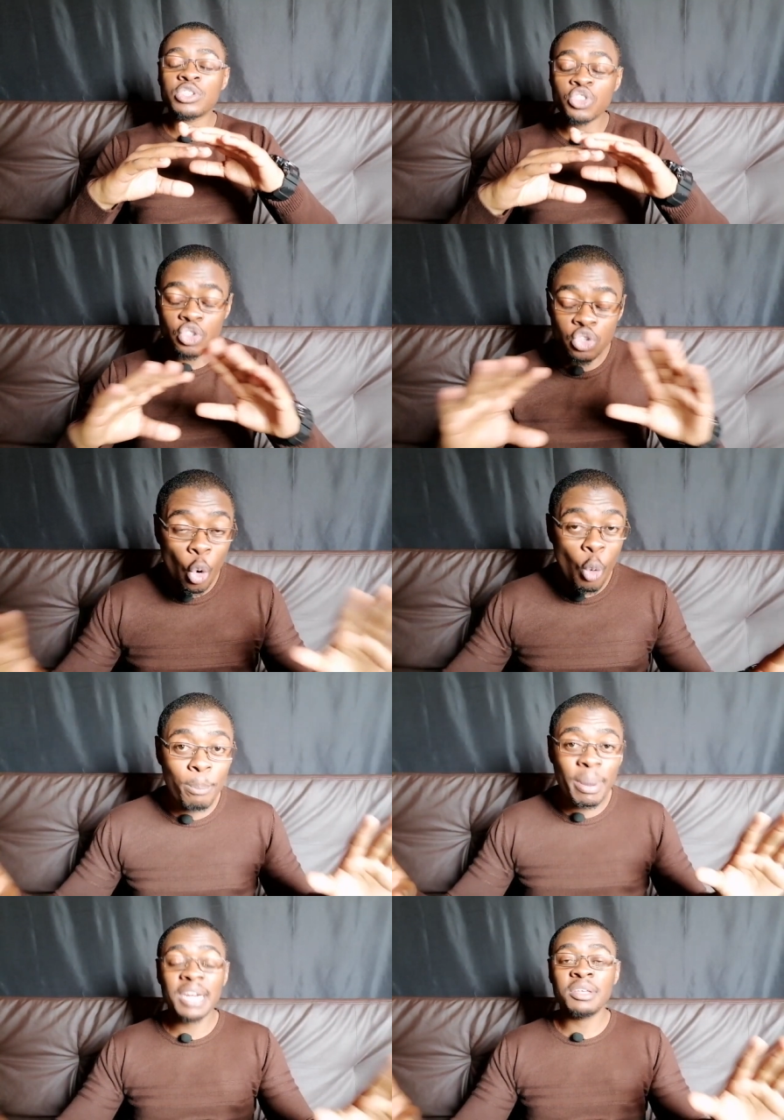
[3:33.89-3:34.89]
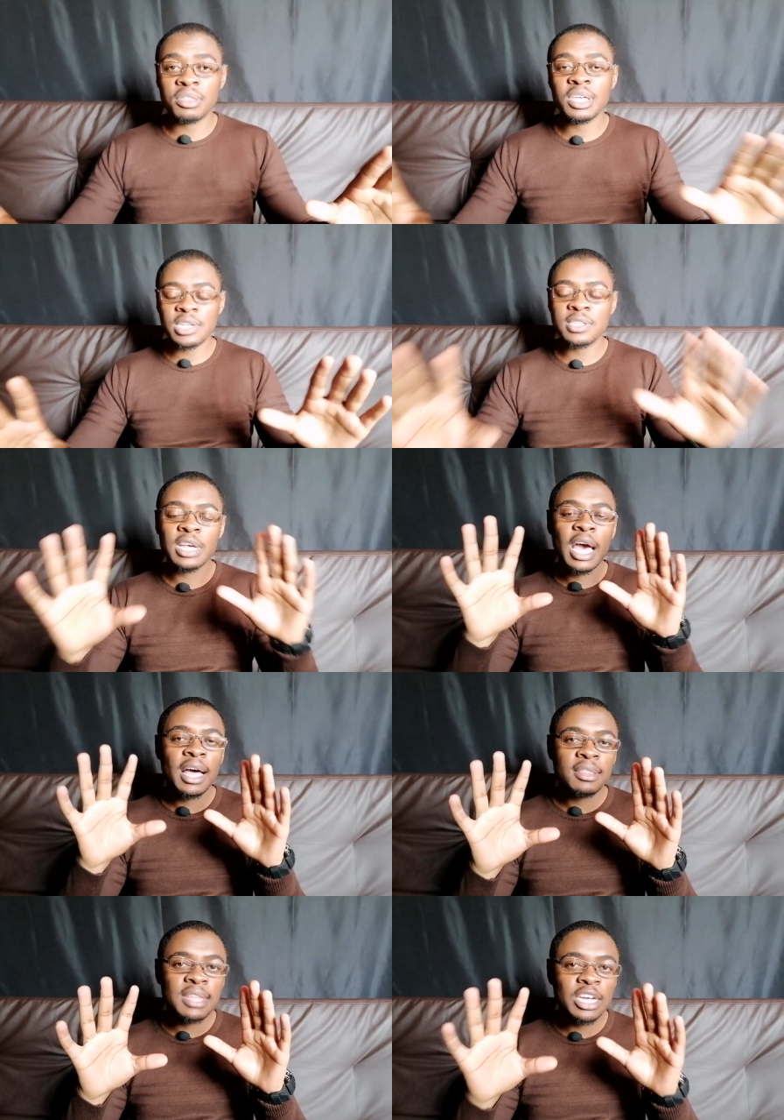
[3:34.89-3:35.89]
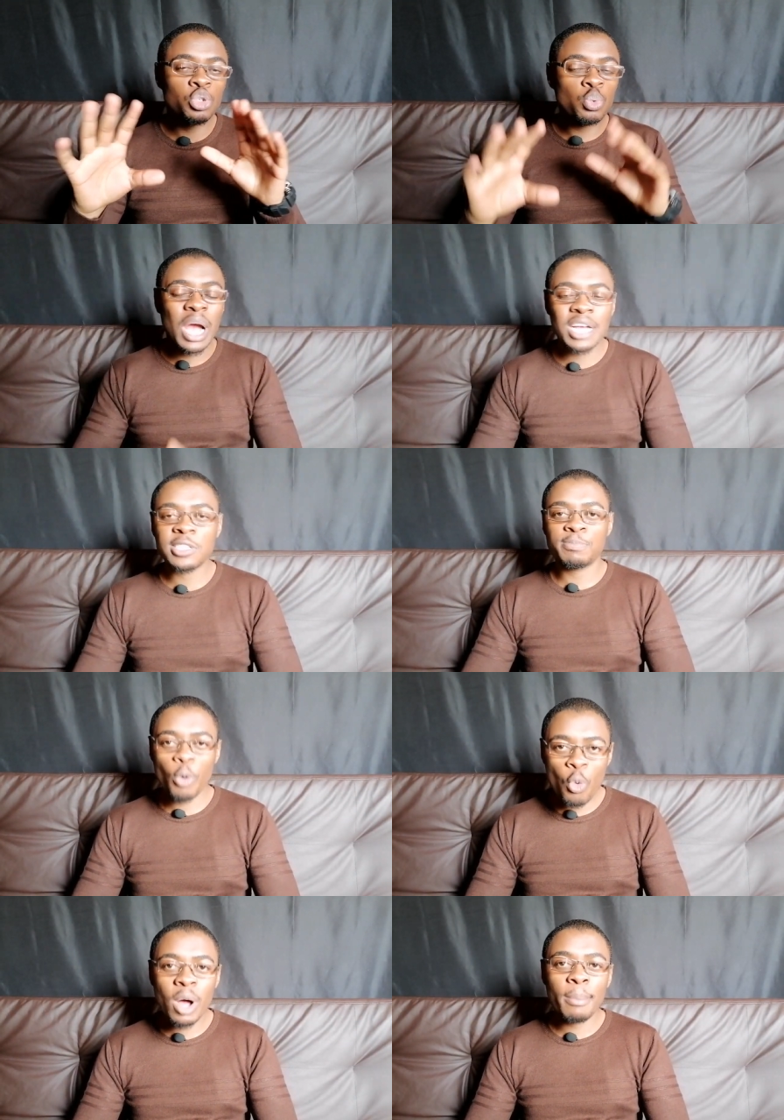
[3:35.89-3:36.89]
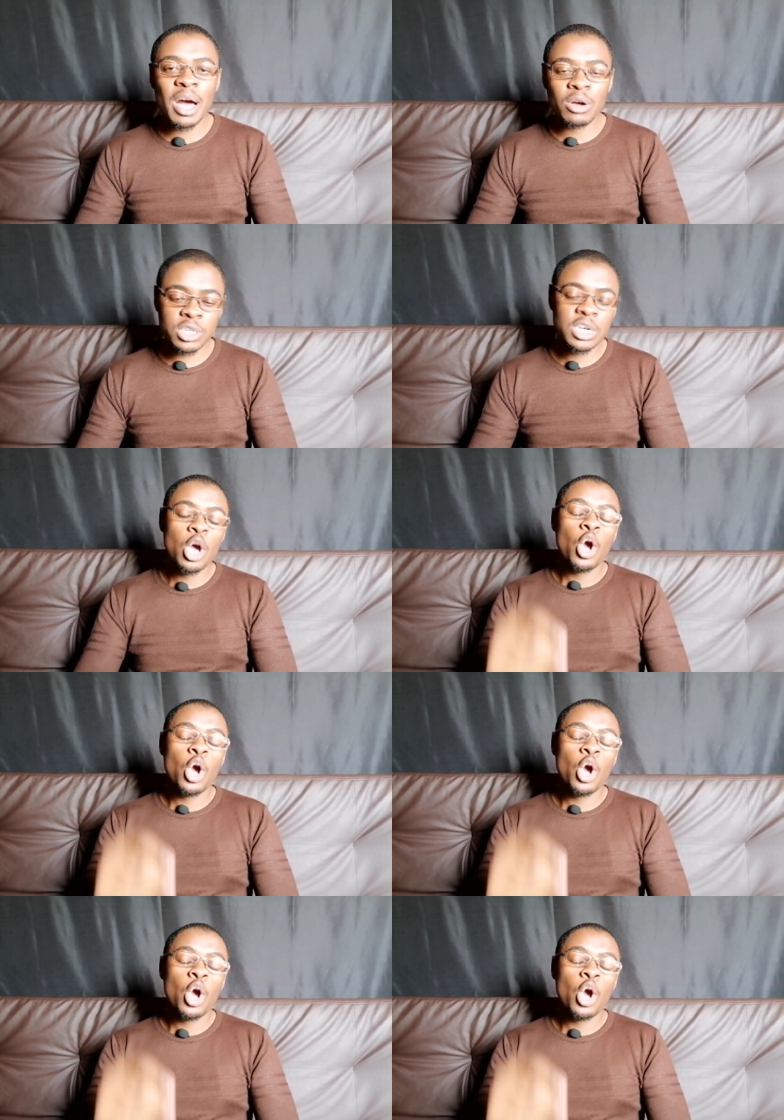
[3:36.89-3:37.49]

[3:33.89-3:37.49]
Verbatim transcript: the snow bunny things that you guys spoke about.